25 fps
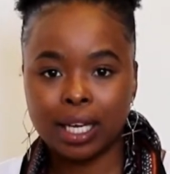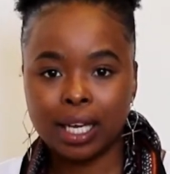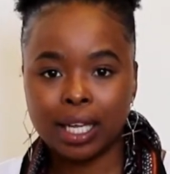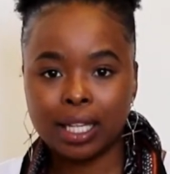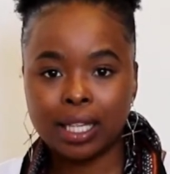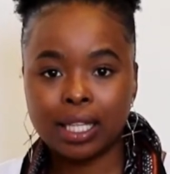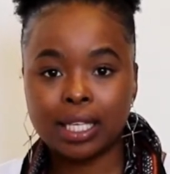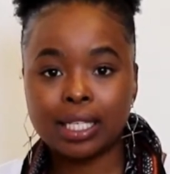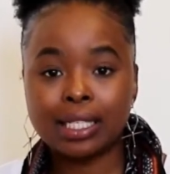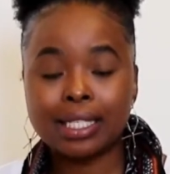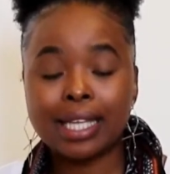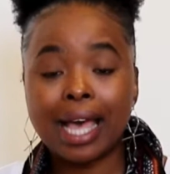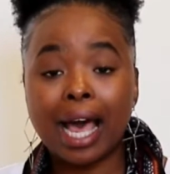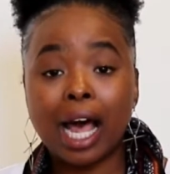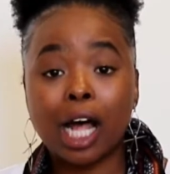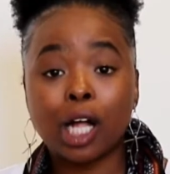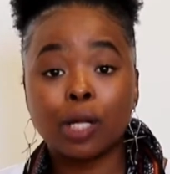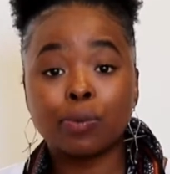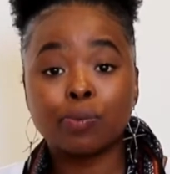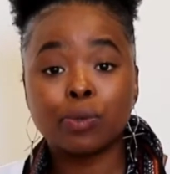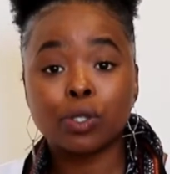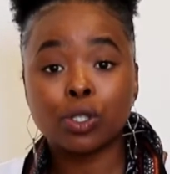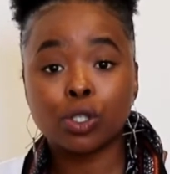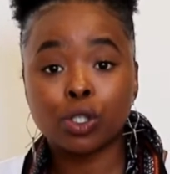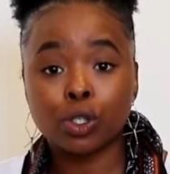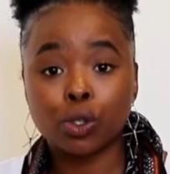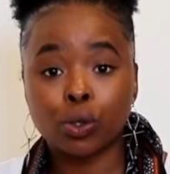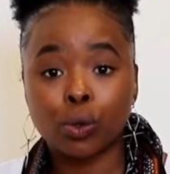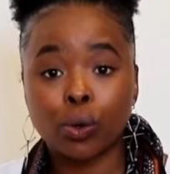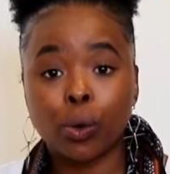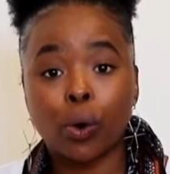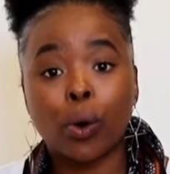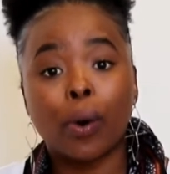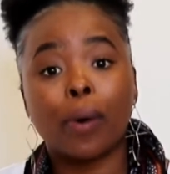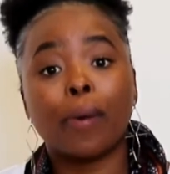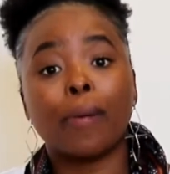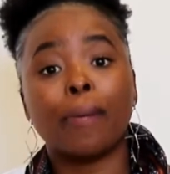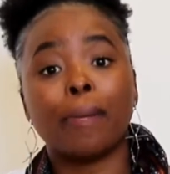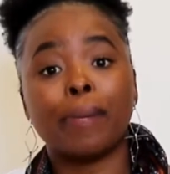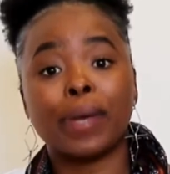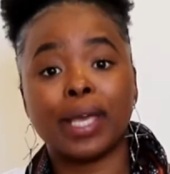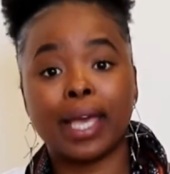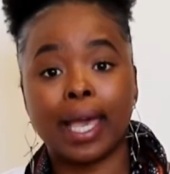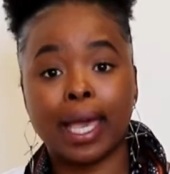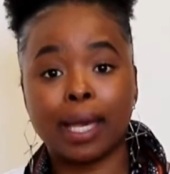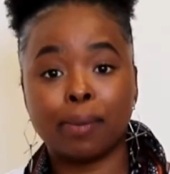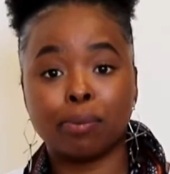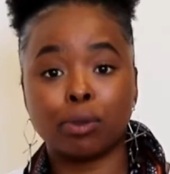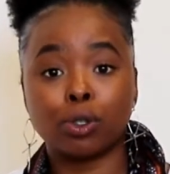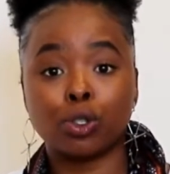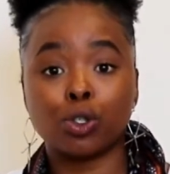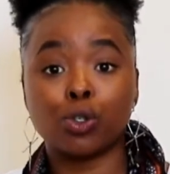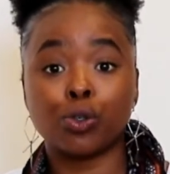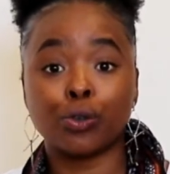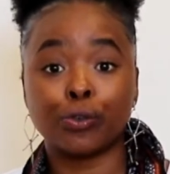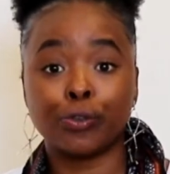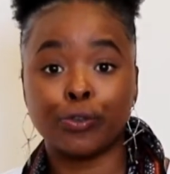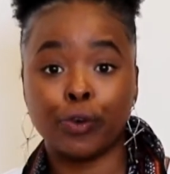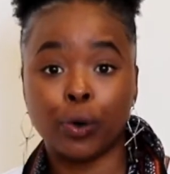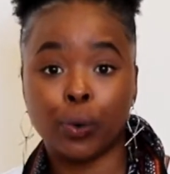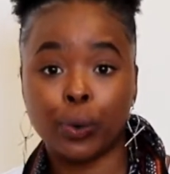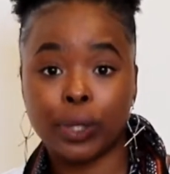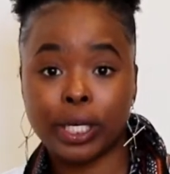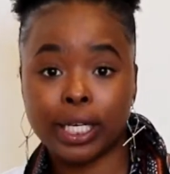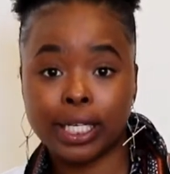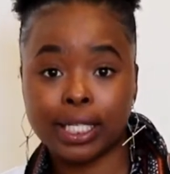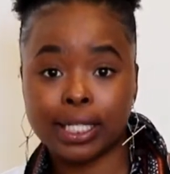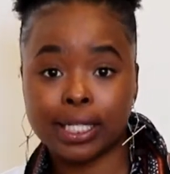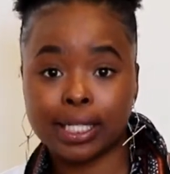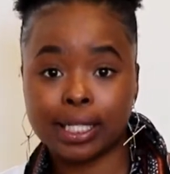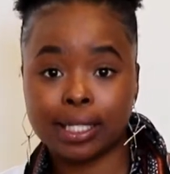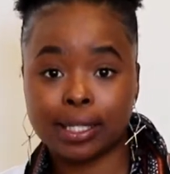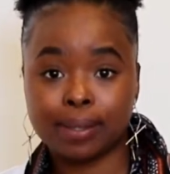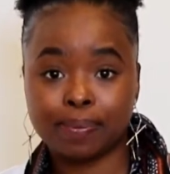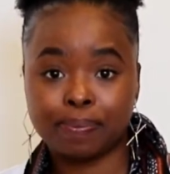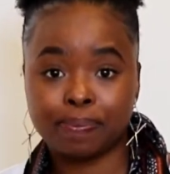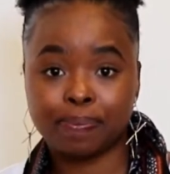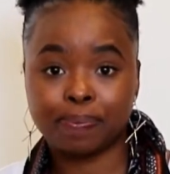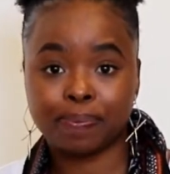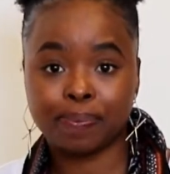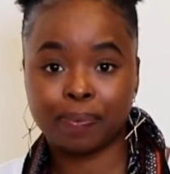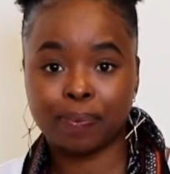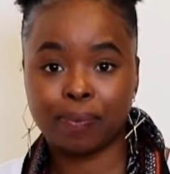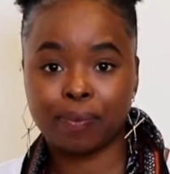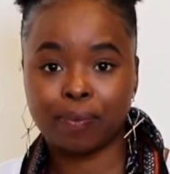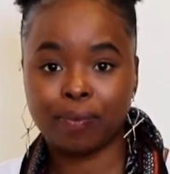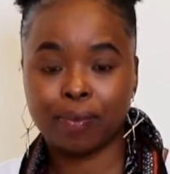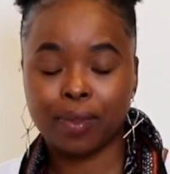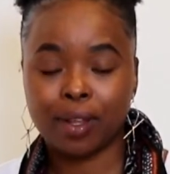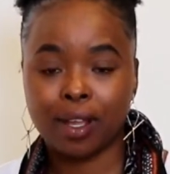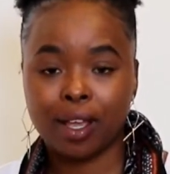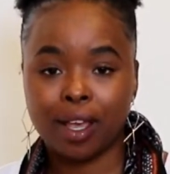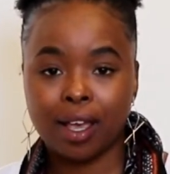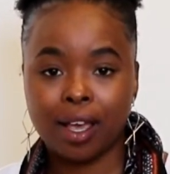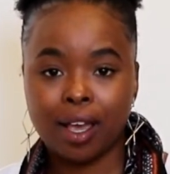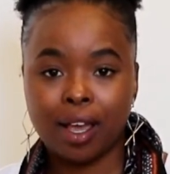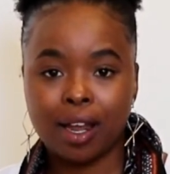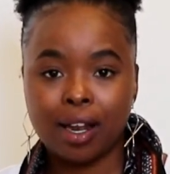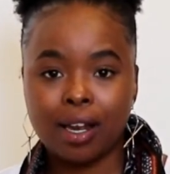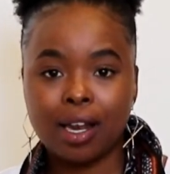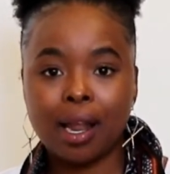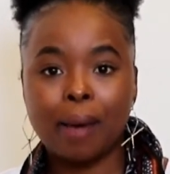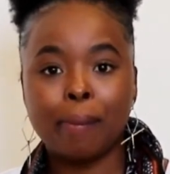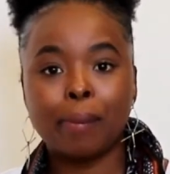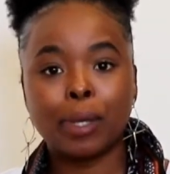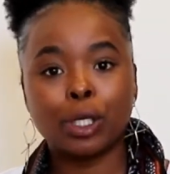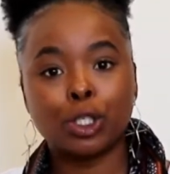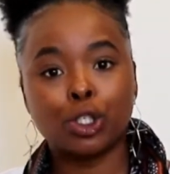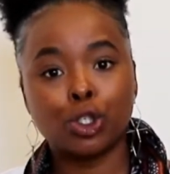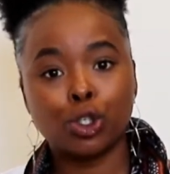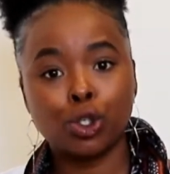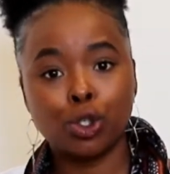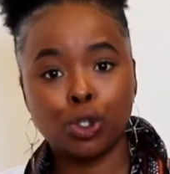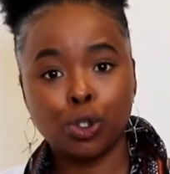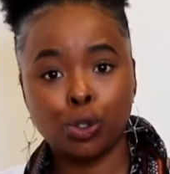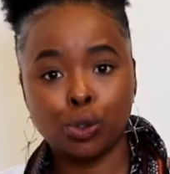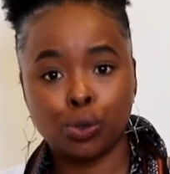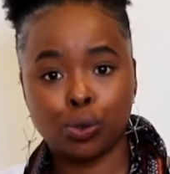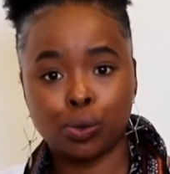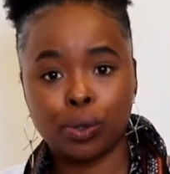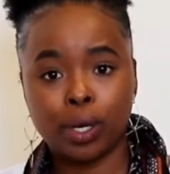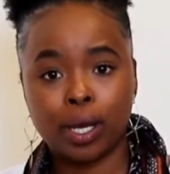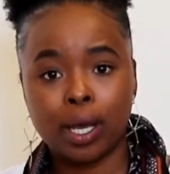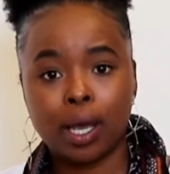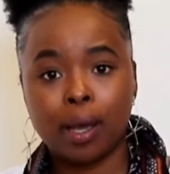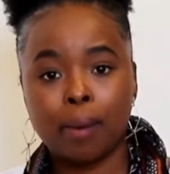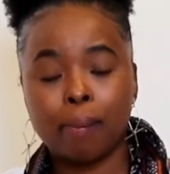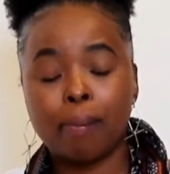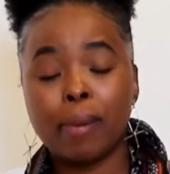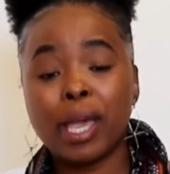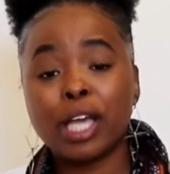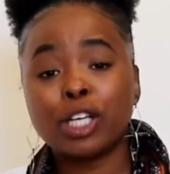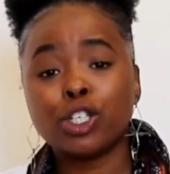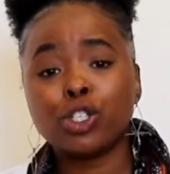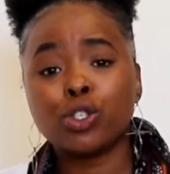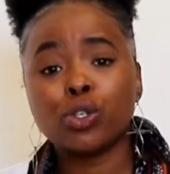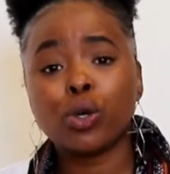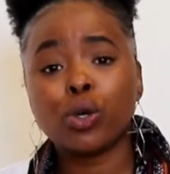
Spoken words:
This helps you be able to focus. Number 2, make sure